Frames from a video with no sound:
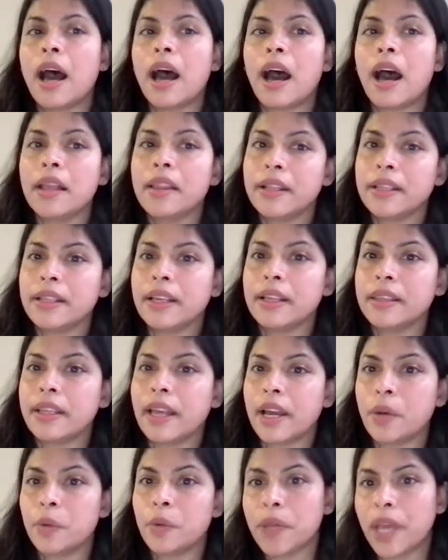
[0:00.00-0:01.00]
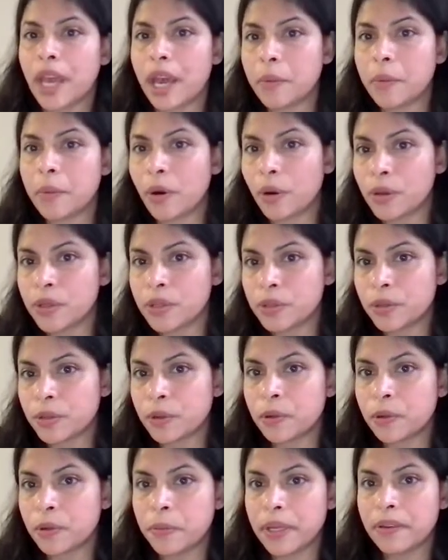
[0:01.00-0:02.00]
Other than that, we have
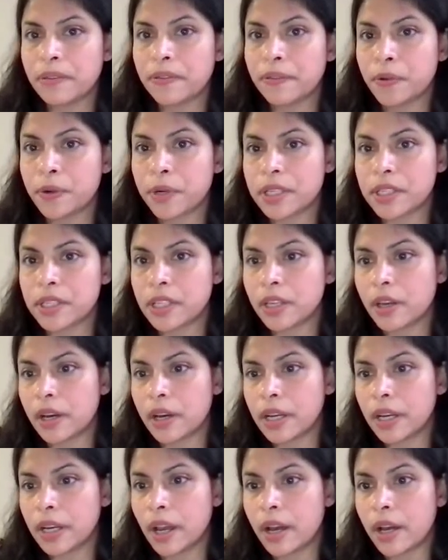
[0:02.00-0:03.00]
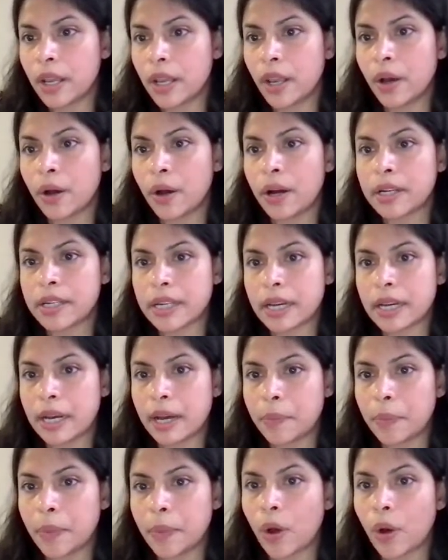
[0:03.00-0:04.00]
also been focusing on a lot
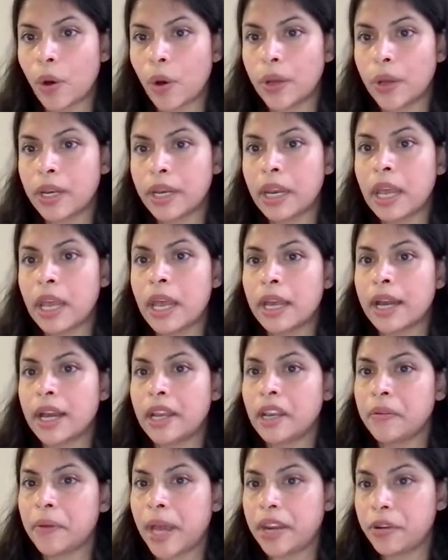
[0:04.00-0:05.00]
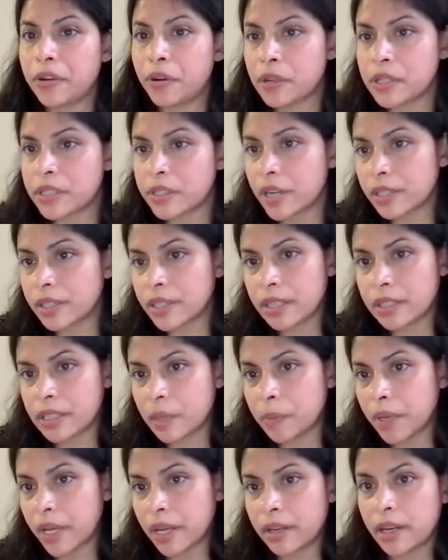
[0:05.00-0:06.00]
on kind of heterostructures,
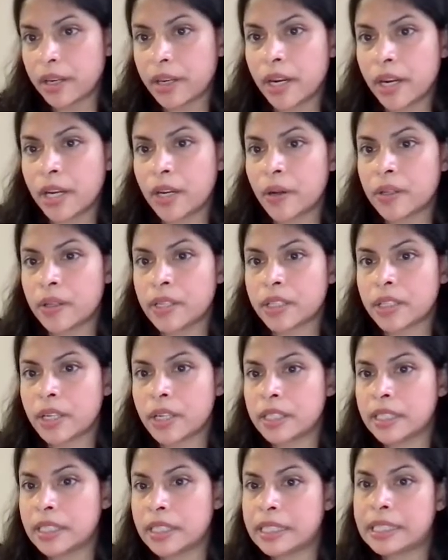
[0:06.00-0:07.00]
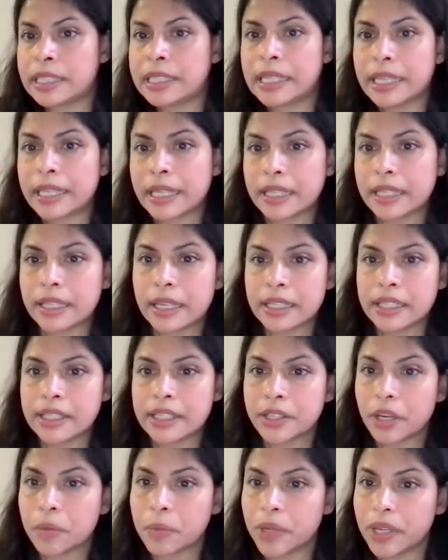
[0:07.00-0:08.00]
semiconductor heterostructures, silicon and
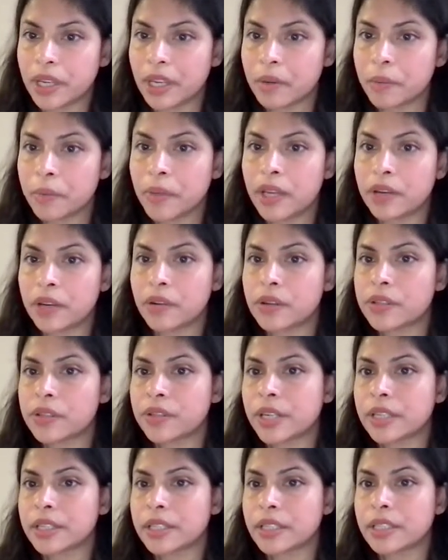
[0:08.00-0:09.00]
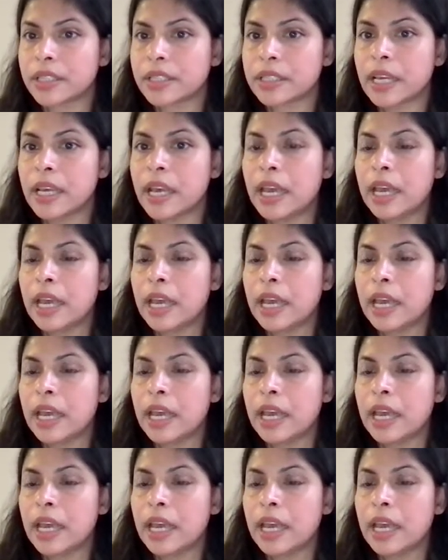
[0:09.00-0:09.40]
germanium heterostructures,